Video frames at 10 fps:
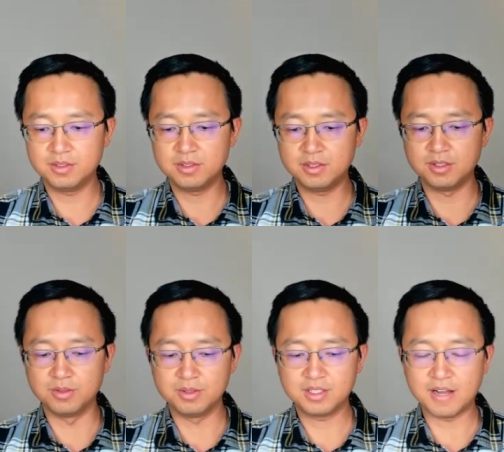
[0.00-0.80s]

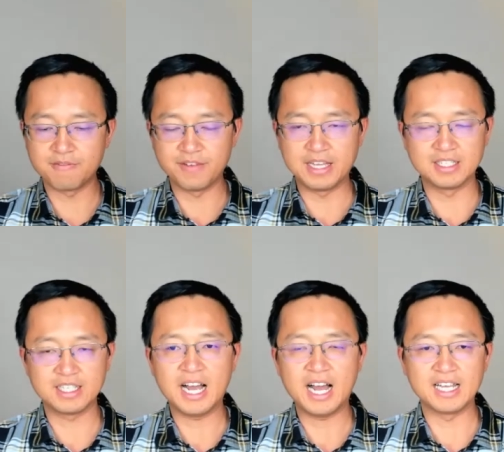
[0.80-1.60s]
to convey there's
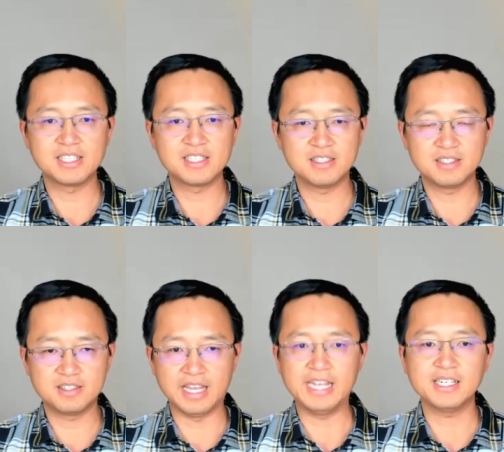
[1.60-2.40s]
a high
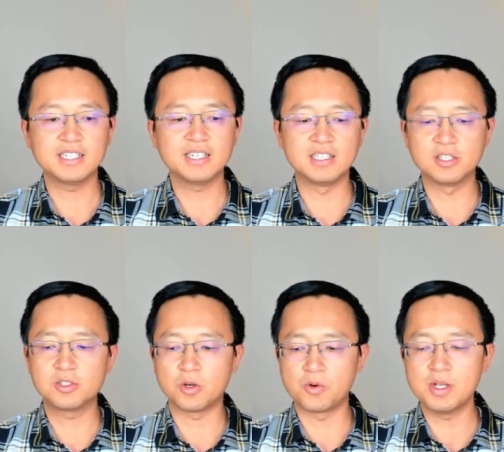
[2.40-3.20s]
stake in the
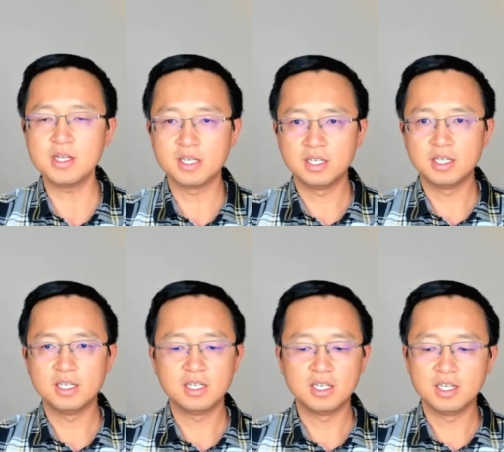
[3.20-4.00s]
story.
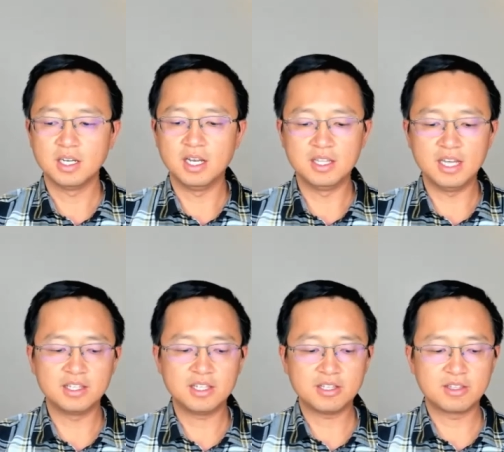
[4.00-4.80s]
And
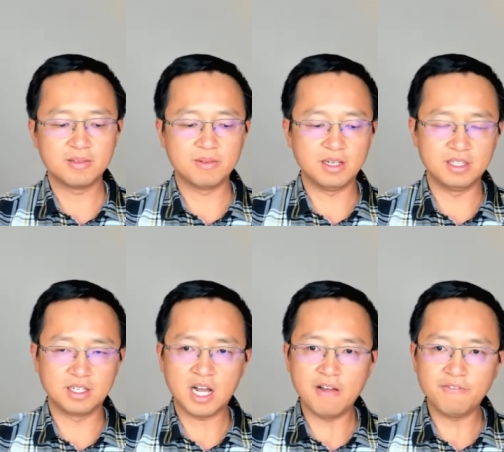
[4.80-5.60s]
then and
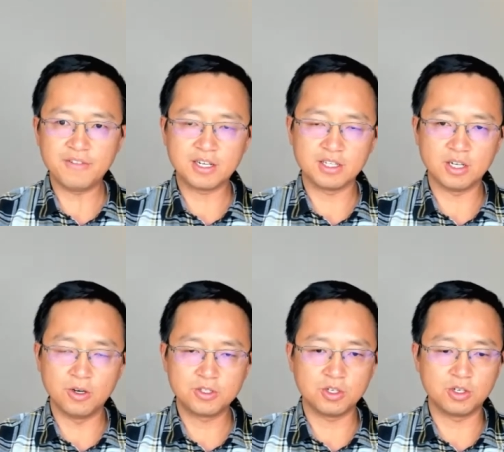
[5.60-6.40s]
the conflict can
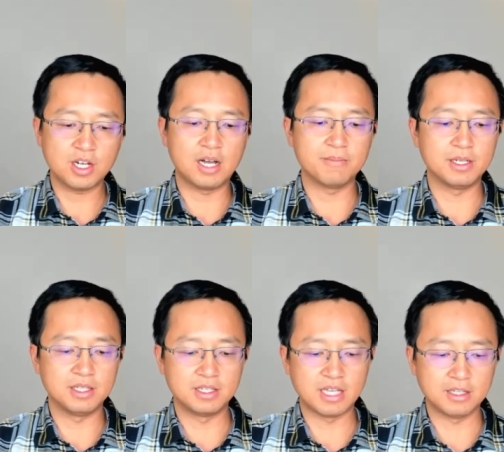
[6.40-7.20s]
also come
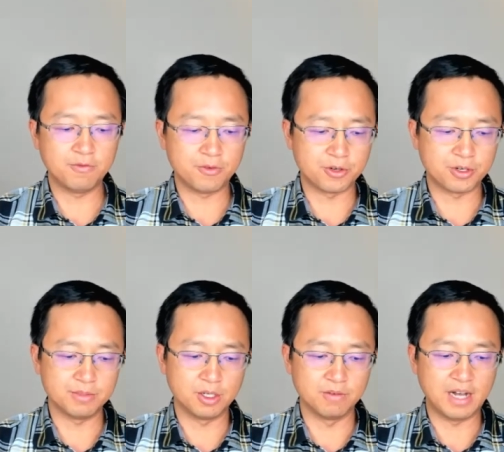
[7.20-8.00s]
in another
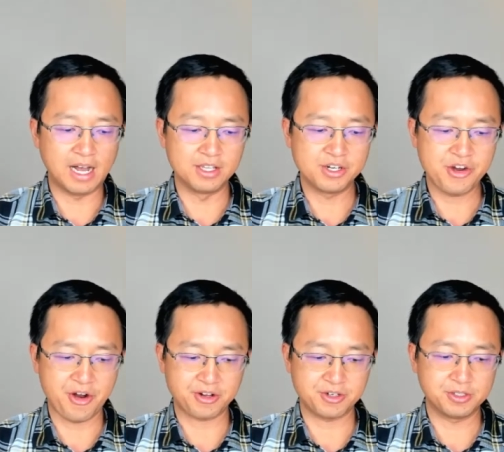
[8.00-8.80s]
form of other
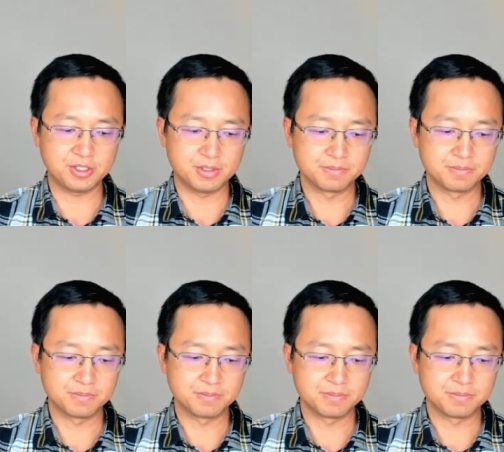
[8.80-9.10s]
characters.